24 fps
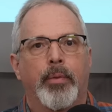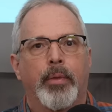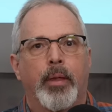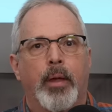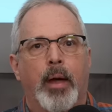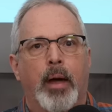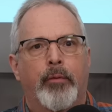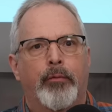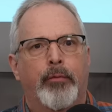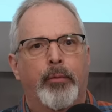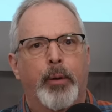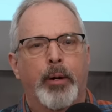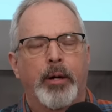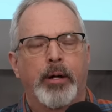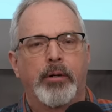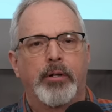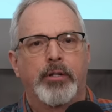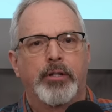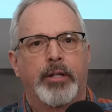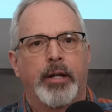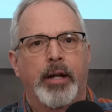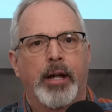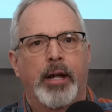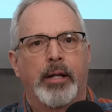uh, from what I
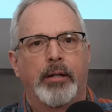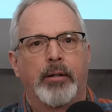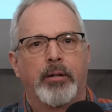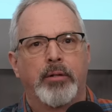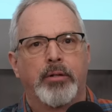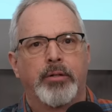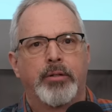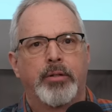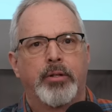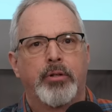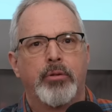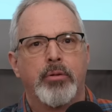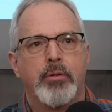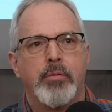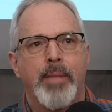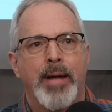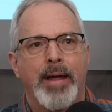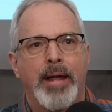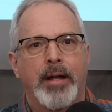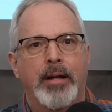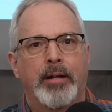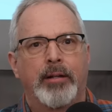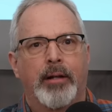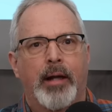understand, there's two
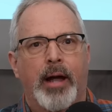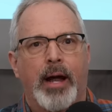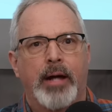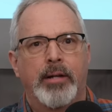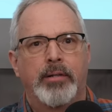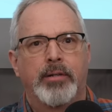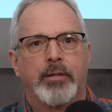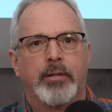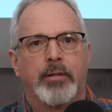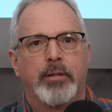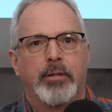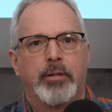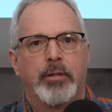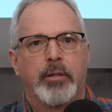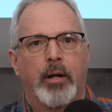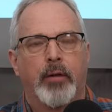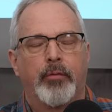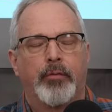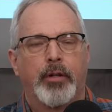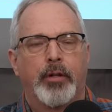main classes of